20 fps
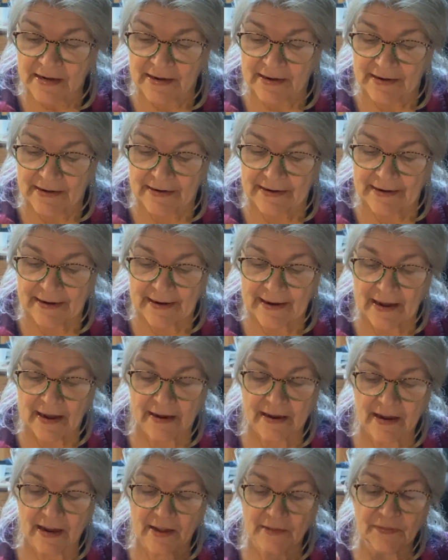I
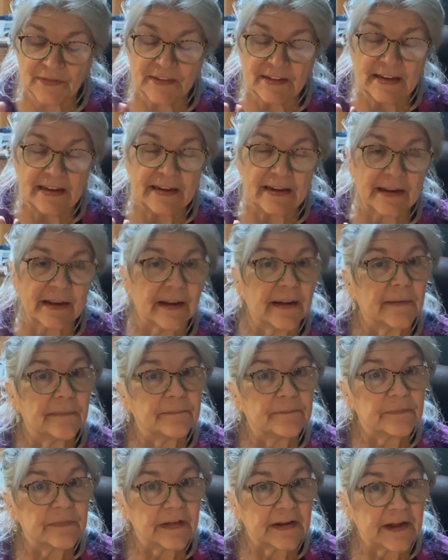got the
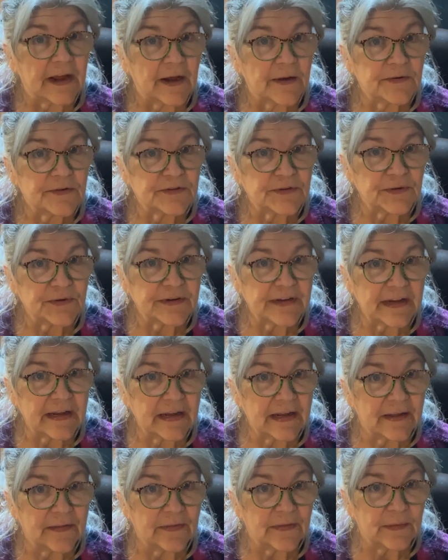coaster
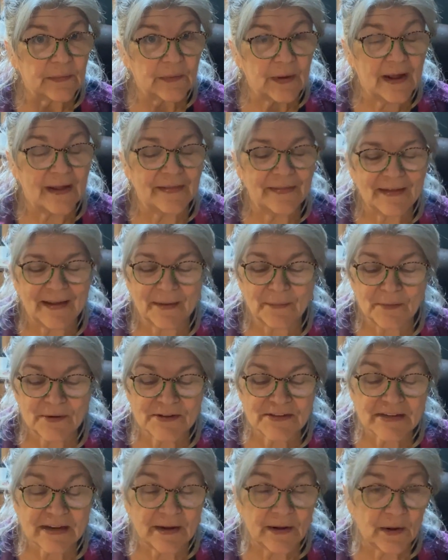done, the one that
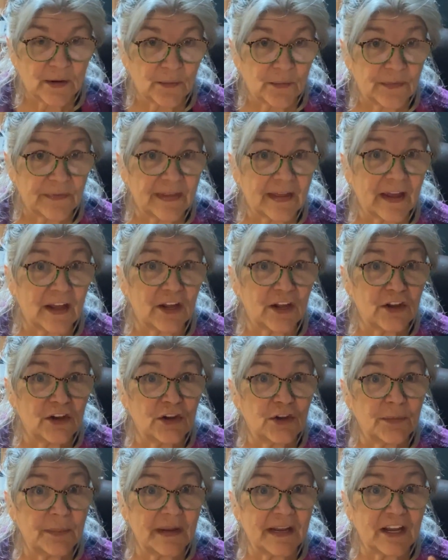was with that
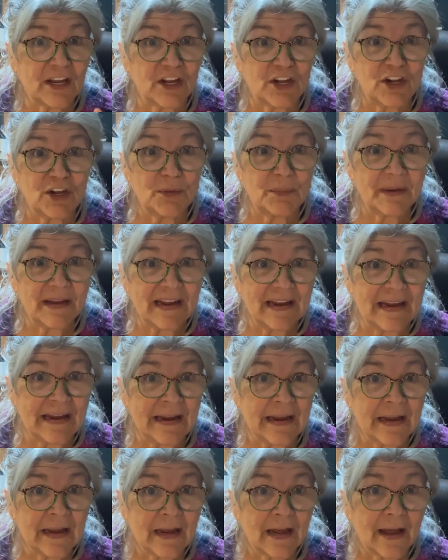ooby gooby
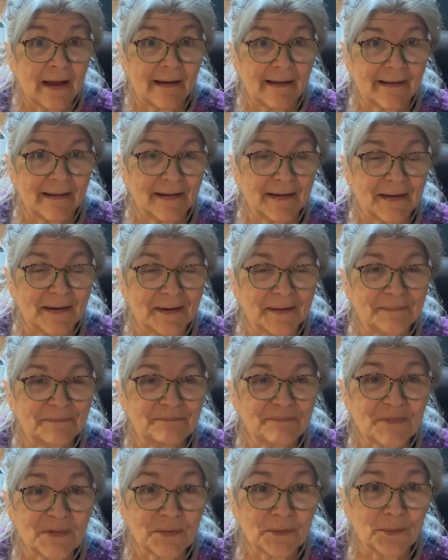
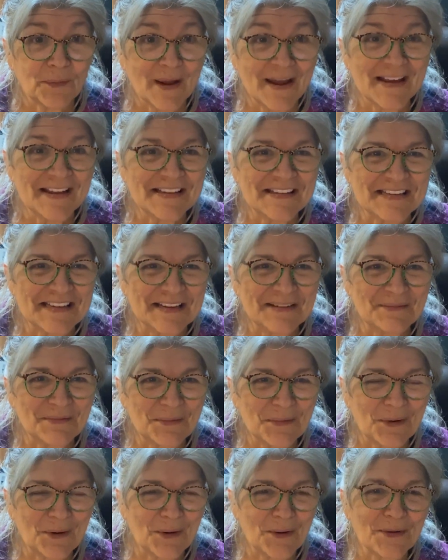resin
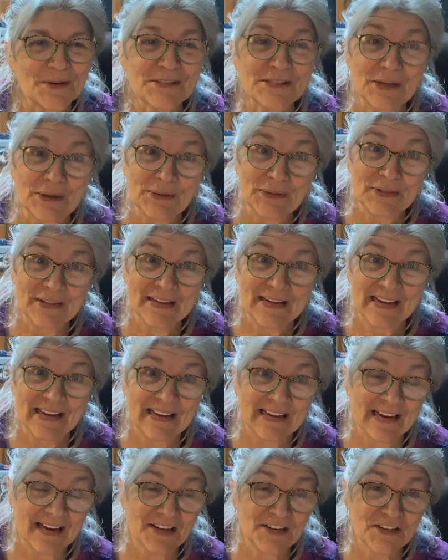where it was so thick
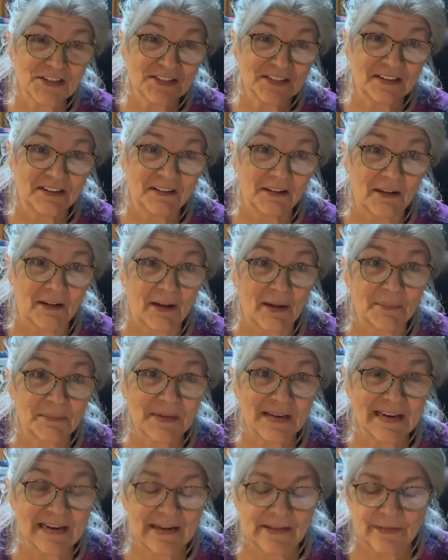and I just globbed
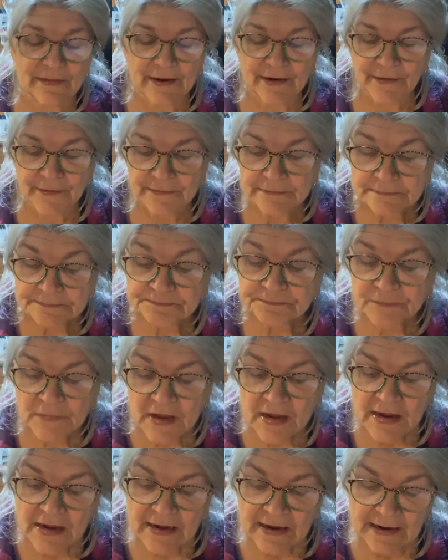it in there.
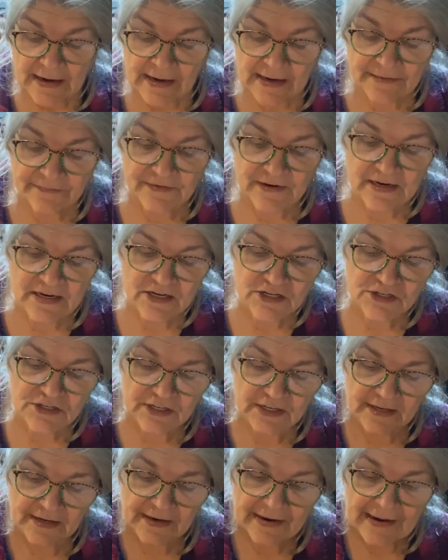I finished
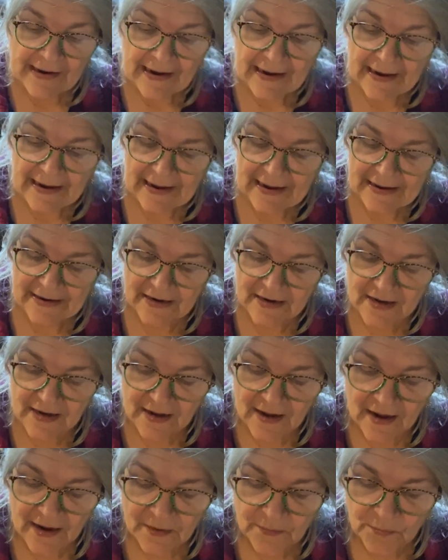it and
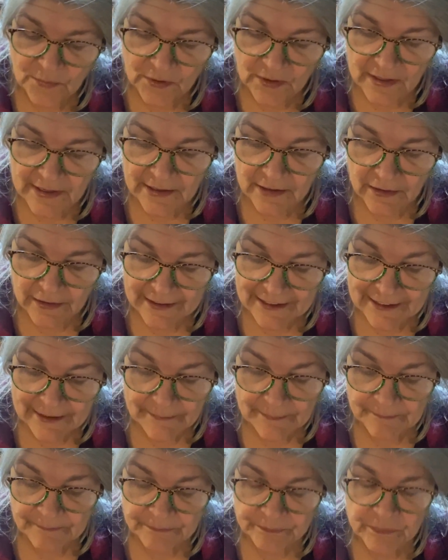I really
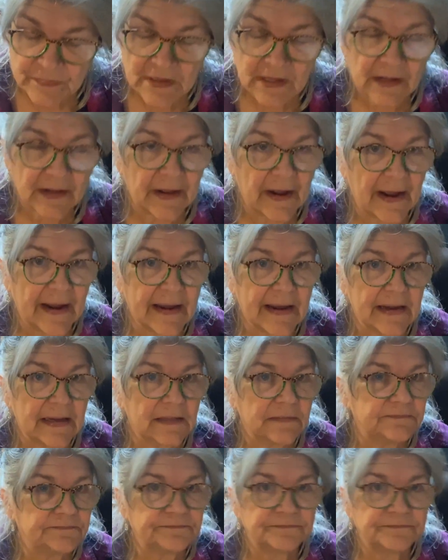like it.